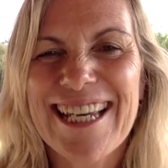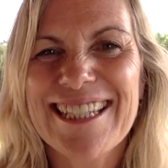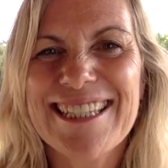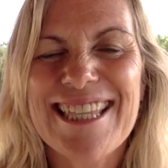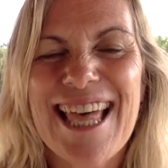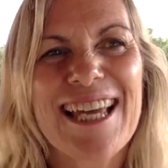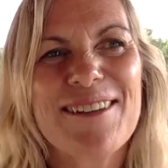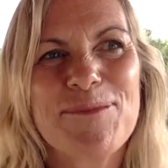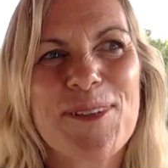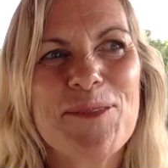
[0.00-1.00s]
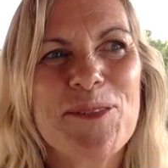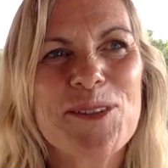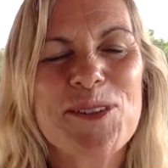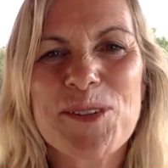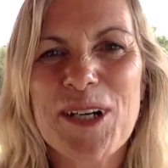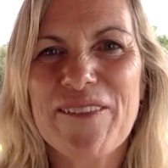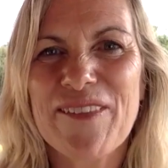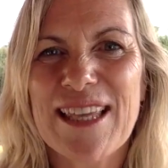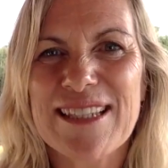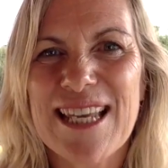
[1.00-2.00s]
is that people still have
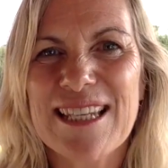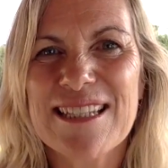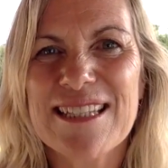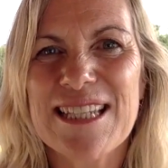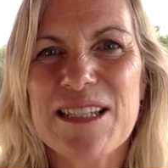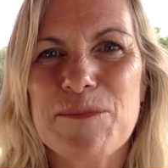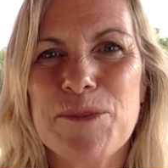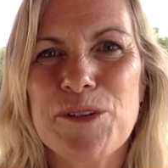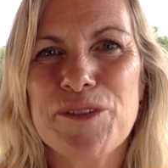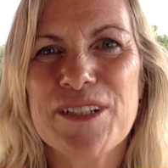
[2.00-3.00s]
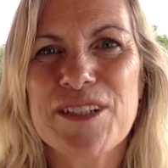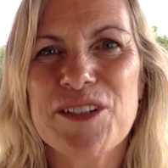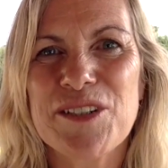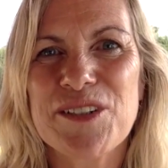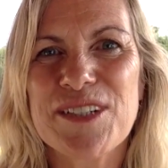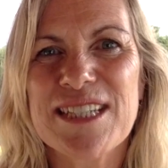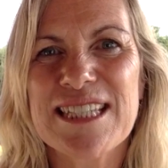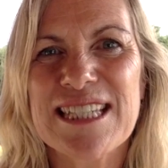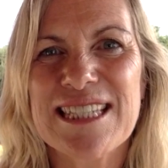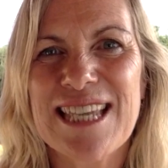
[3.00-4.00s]
that tendency to move into
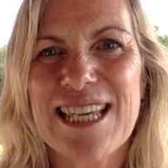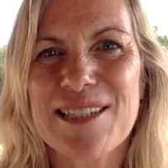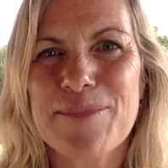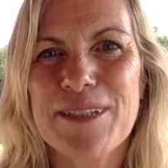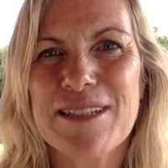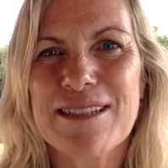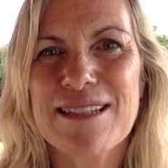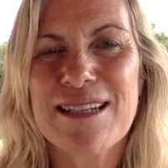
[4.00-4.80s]
discontentment